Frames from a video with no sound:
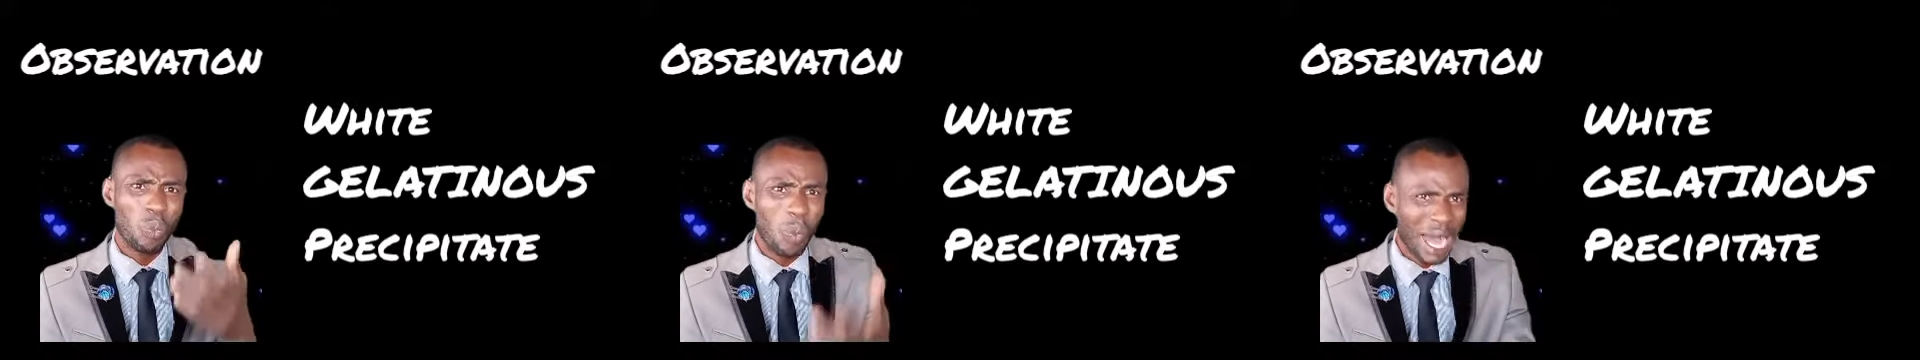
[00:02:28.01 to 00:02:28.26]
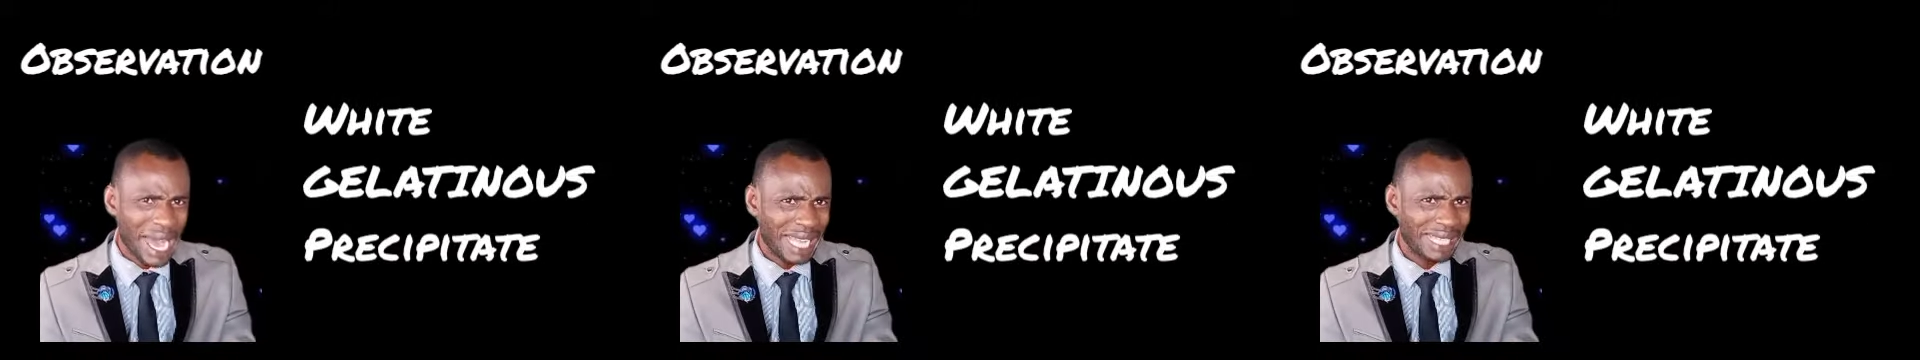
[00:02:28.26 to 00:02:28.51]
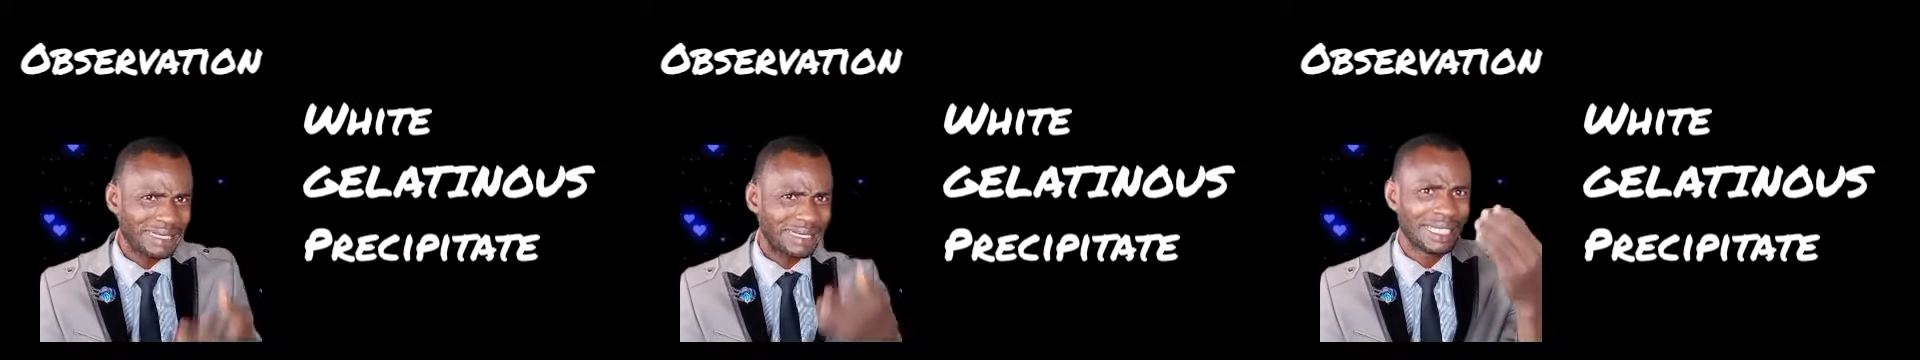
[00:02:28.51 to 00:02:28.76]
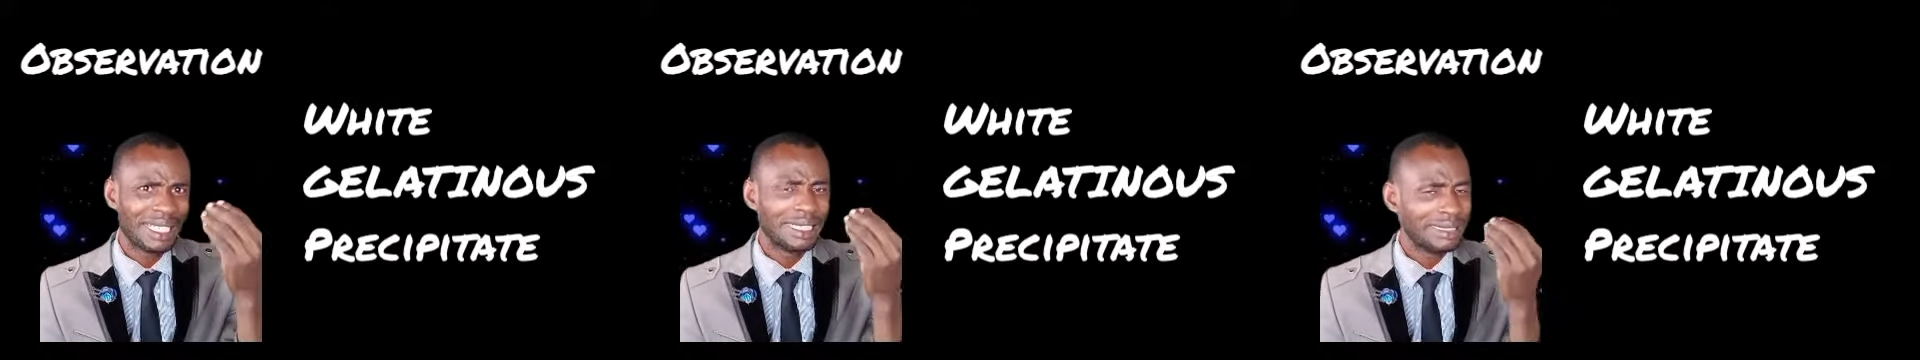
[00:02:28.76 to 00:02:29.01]
white
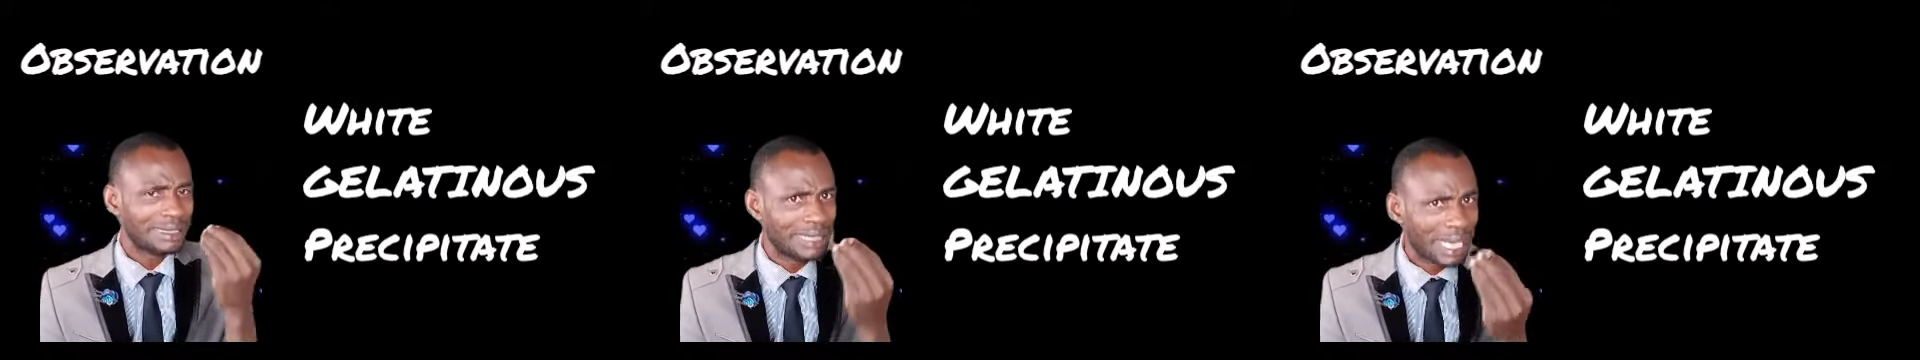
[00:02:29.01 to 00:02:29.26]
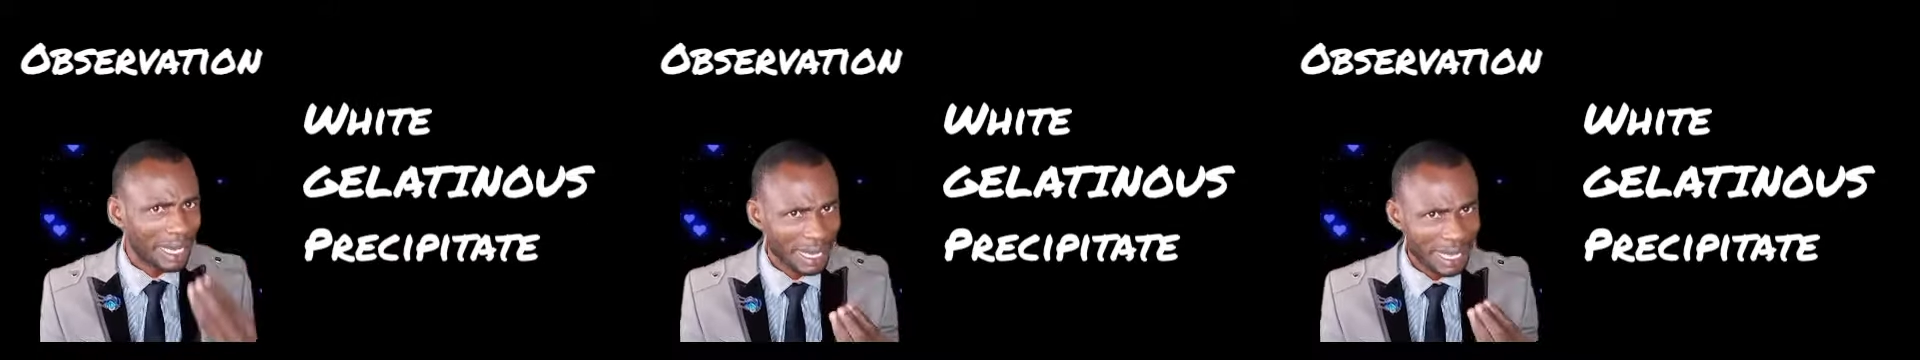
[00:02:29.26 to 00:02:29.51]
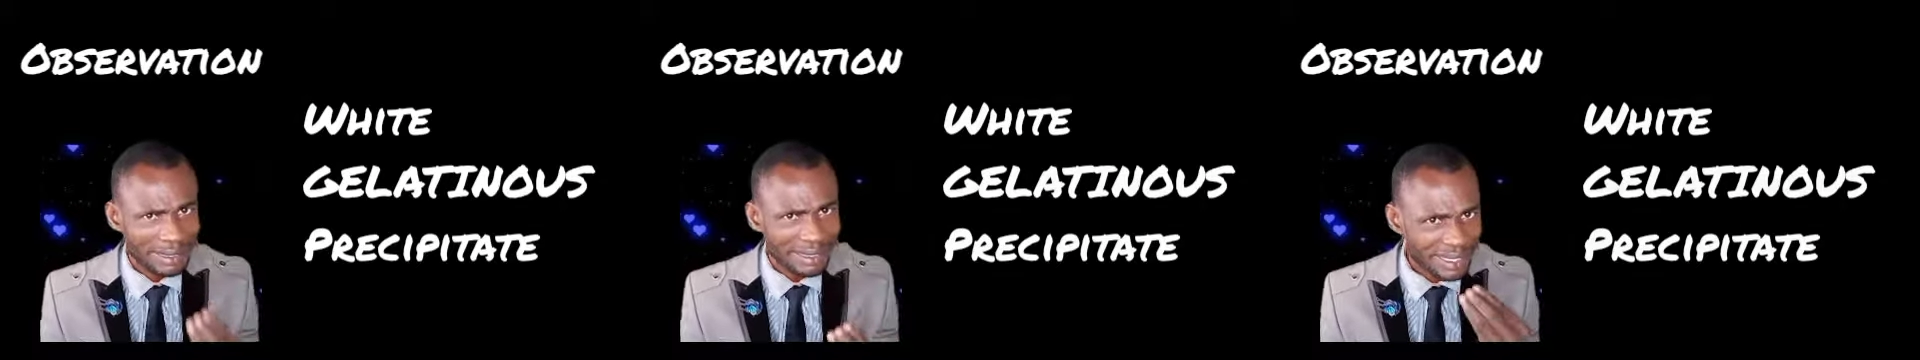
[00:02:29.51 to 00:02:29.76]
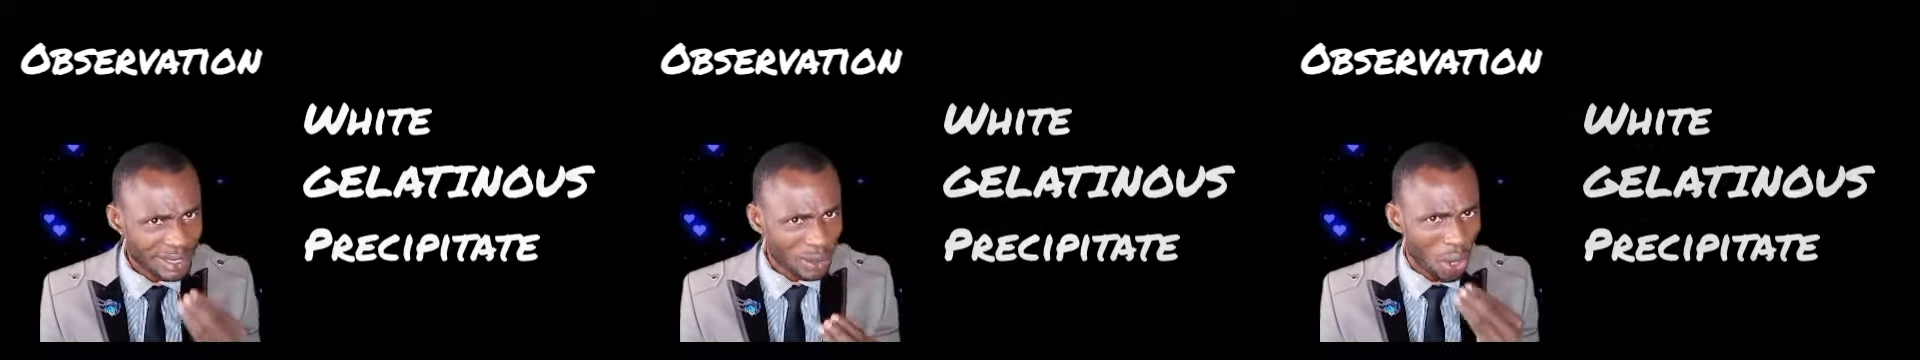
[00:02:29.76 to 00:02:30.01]

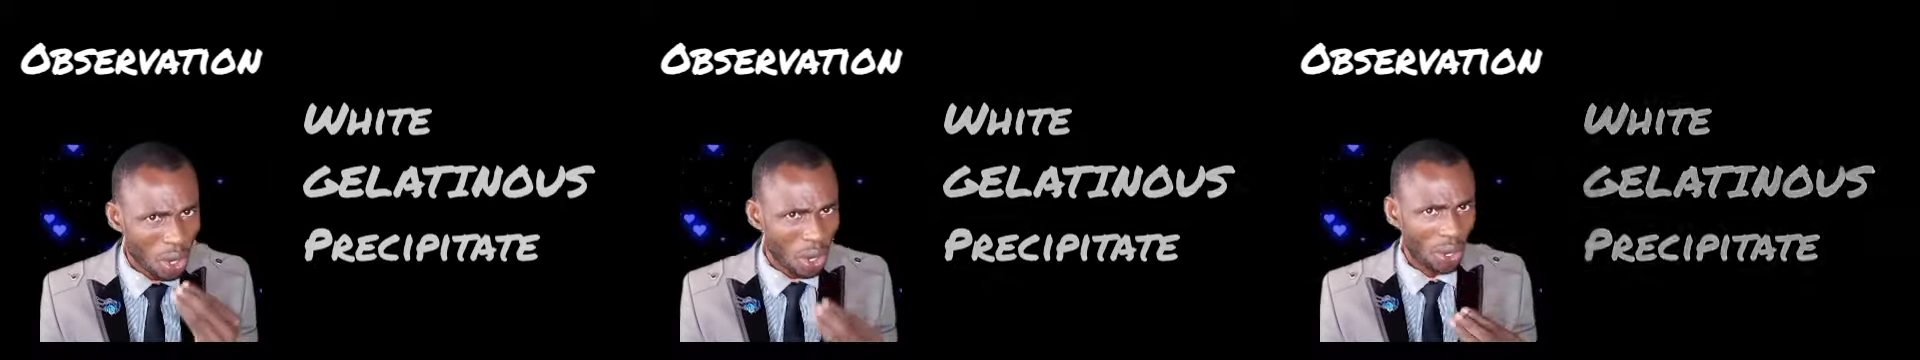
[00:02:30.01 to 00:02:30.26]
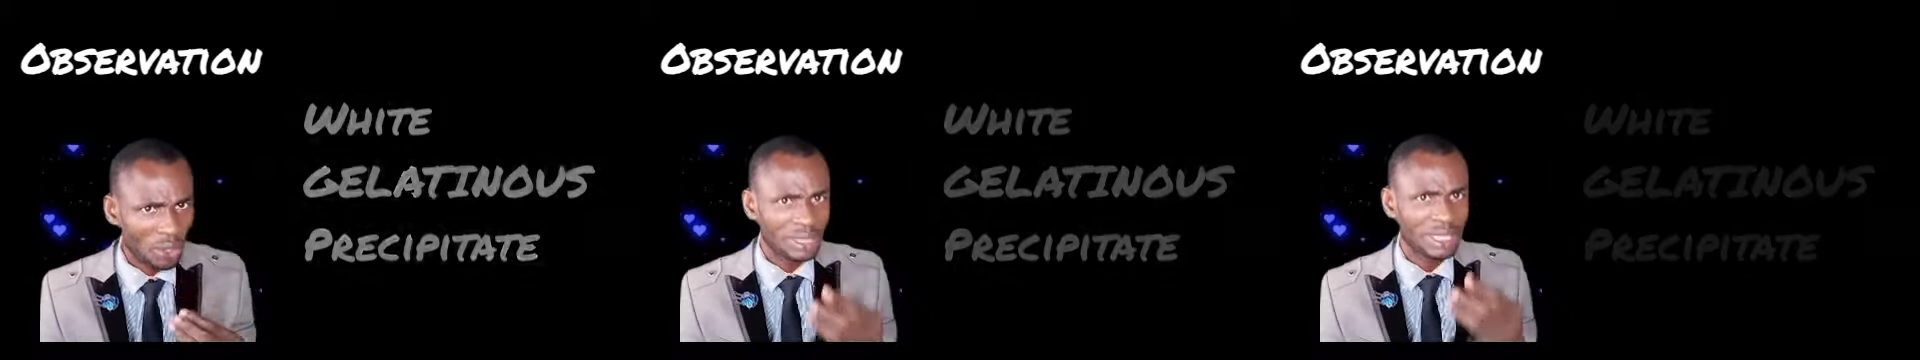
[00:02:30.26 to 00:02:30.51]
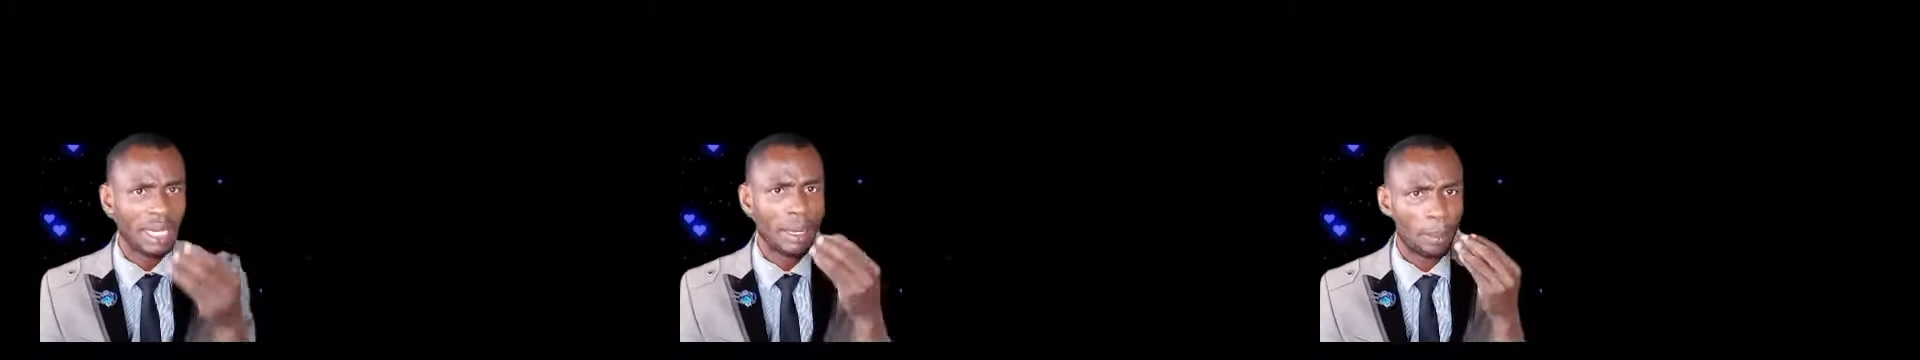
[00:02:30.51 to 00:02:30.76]
gelatinous